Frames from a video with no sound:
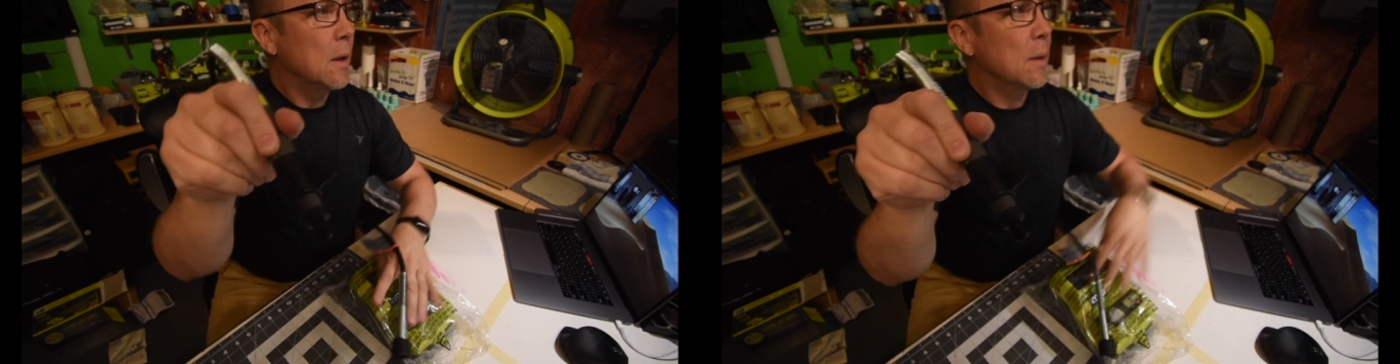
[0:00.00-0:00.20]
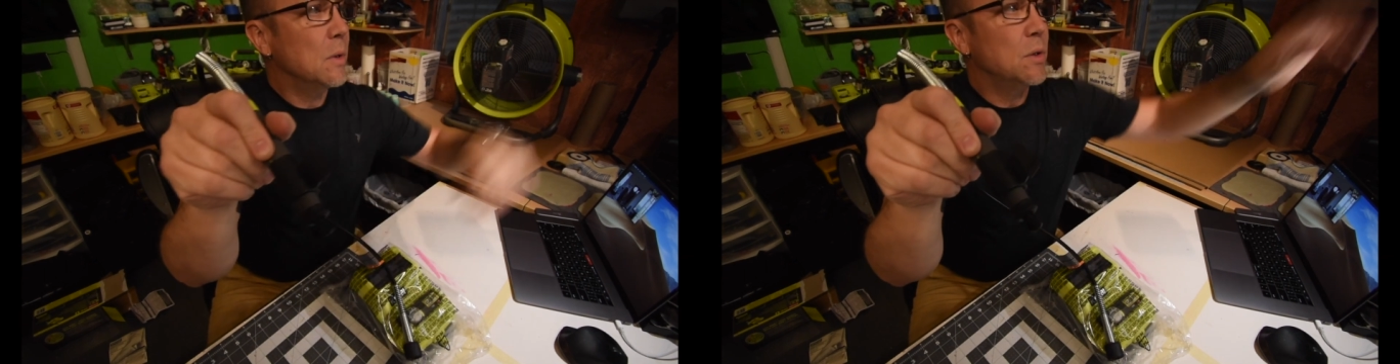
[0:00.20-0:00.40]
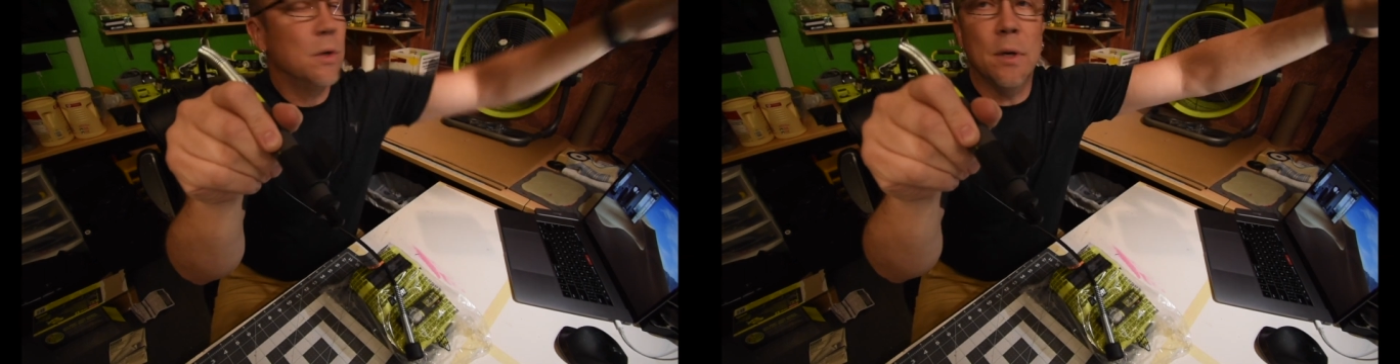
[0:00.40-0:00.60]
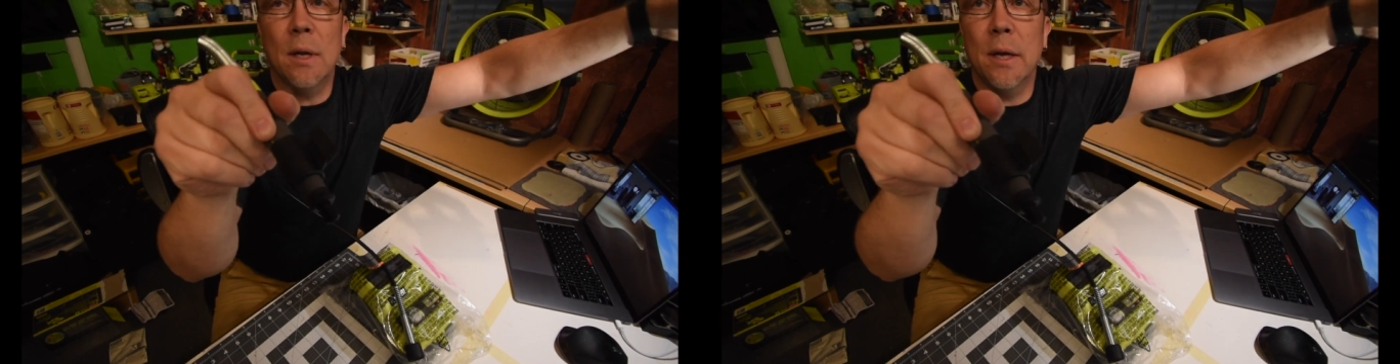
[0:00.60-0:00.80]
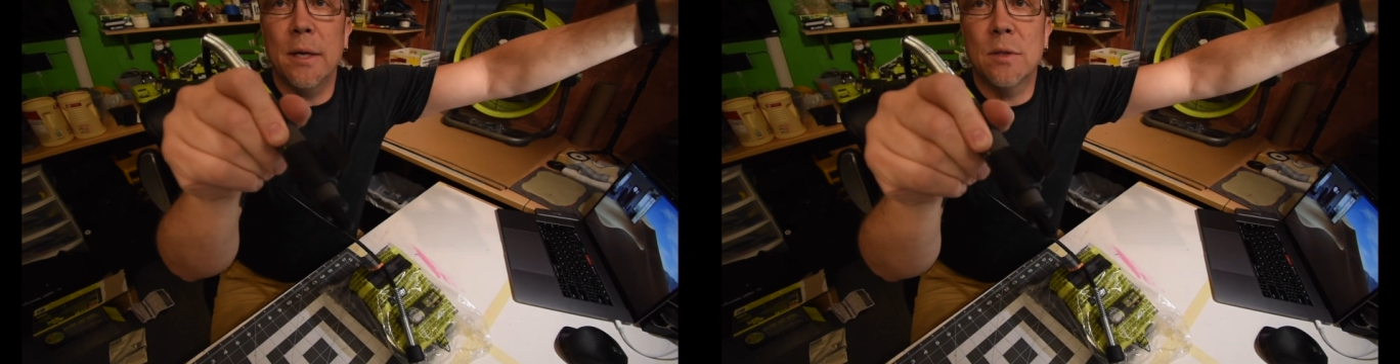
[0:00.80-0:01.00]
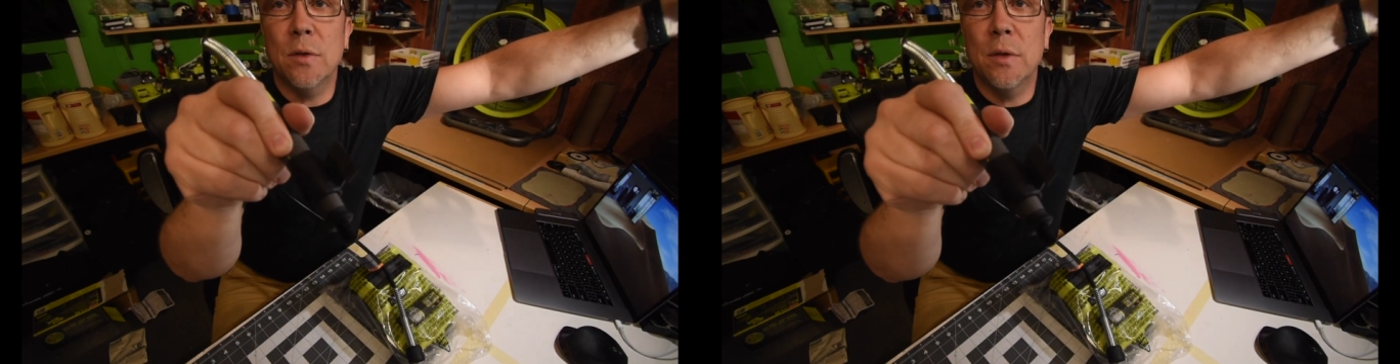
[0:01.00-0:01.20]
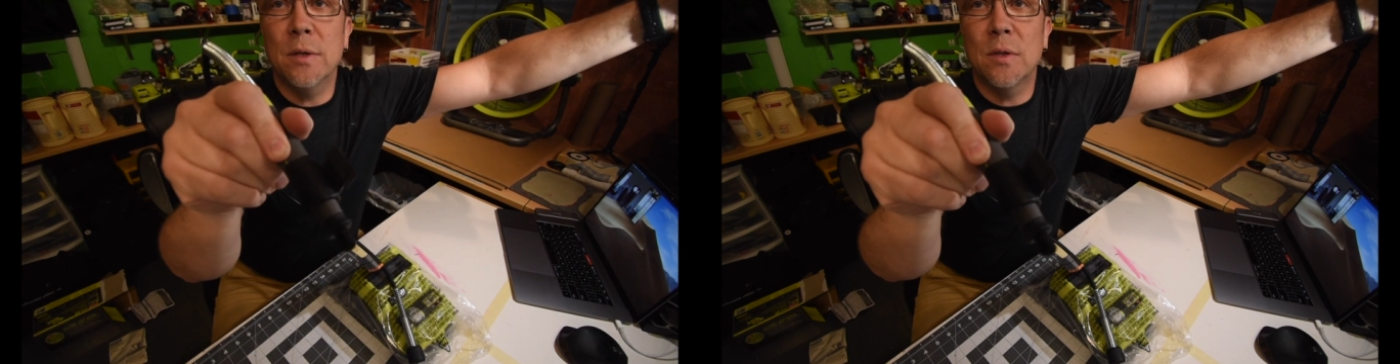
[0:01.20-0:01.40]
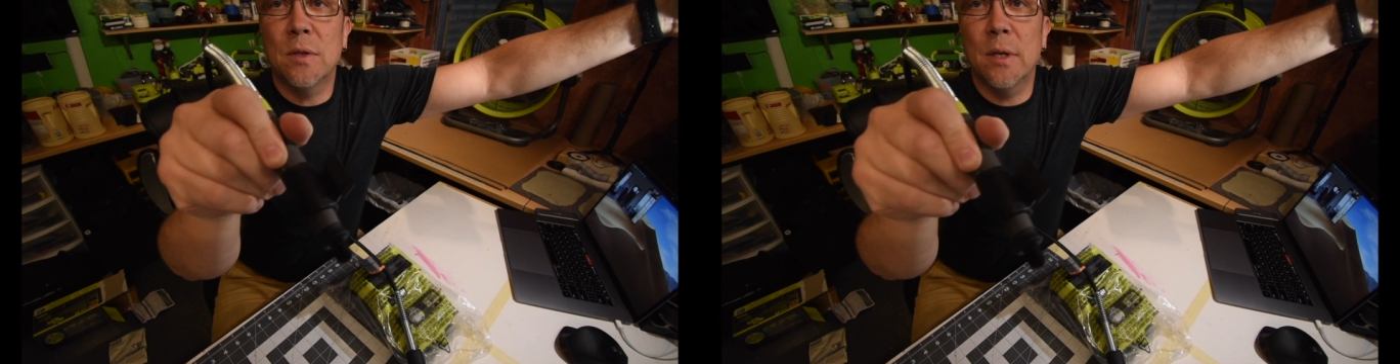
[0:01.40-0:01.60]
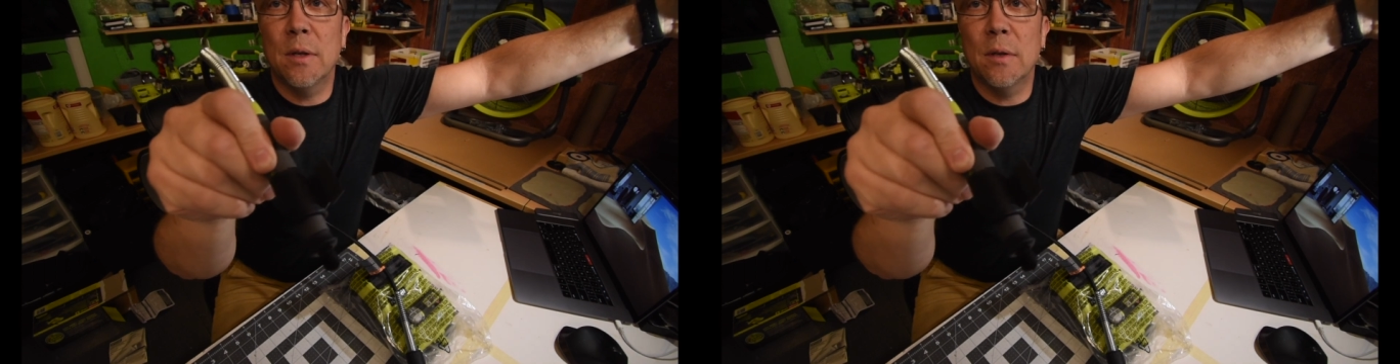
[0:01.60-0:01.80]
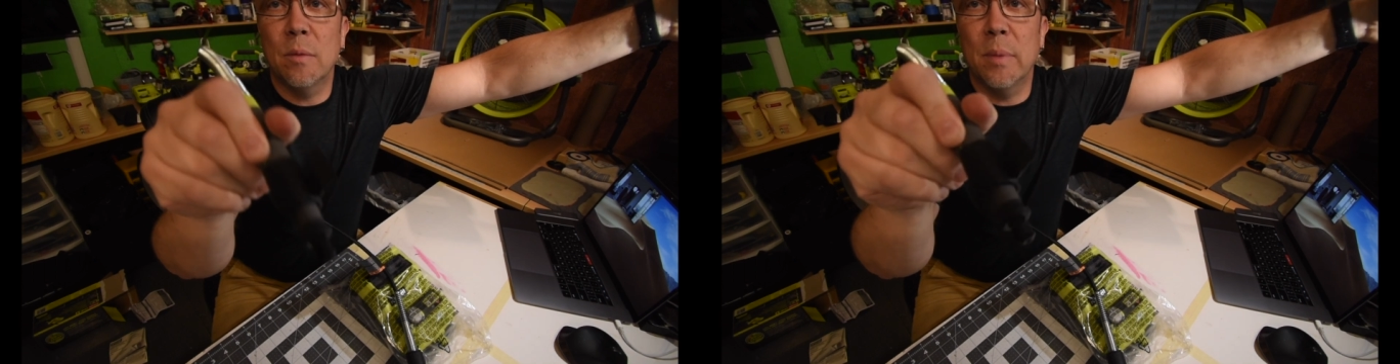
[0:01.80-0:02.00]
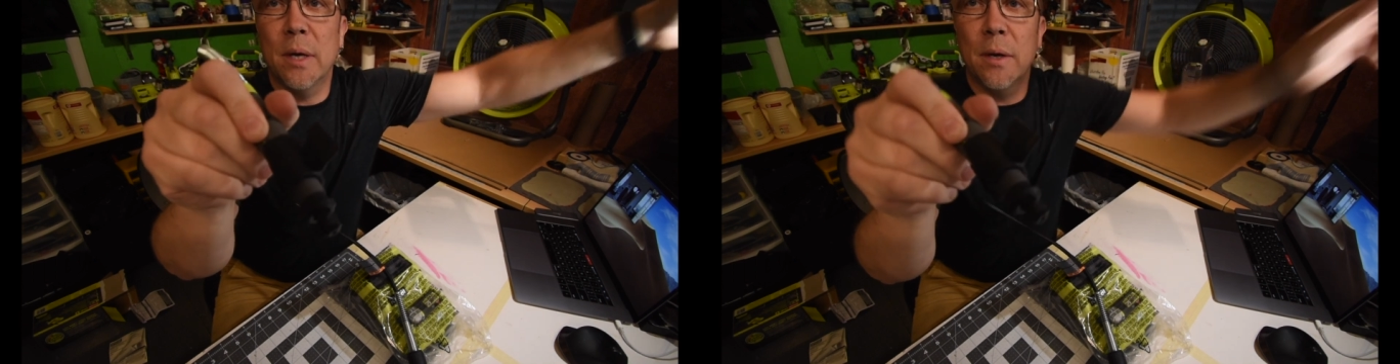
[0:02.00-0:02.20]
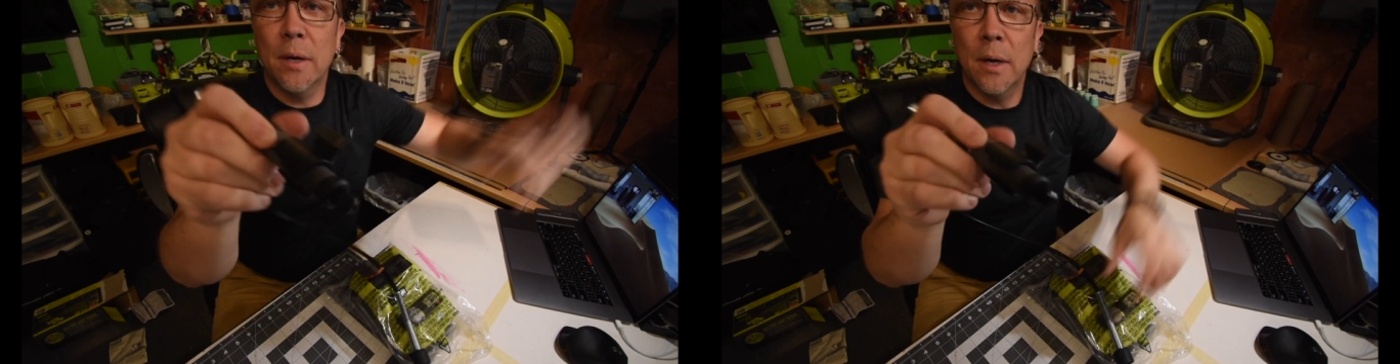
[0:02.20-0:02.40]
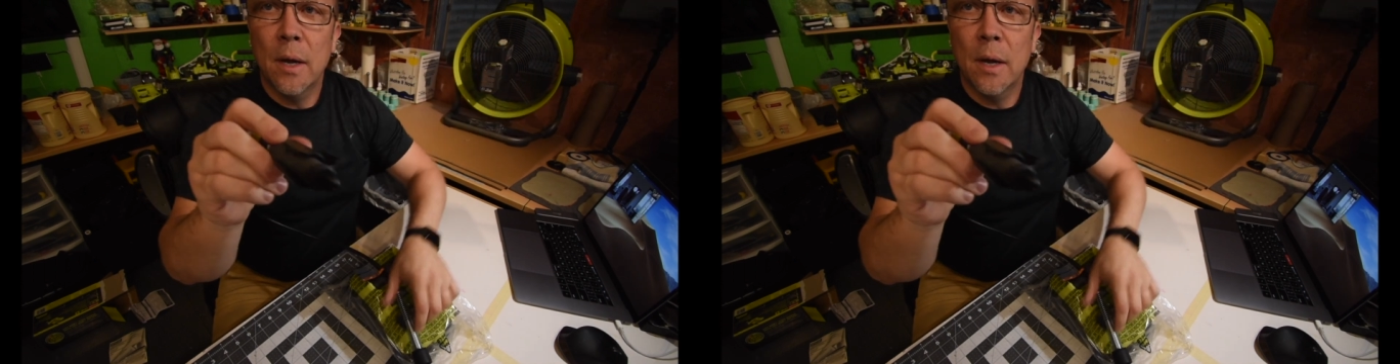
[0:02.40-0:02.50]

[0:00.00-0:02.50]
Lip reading: I'm going to turn the light so you can see it a little better.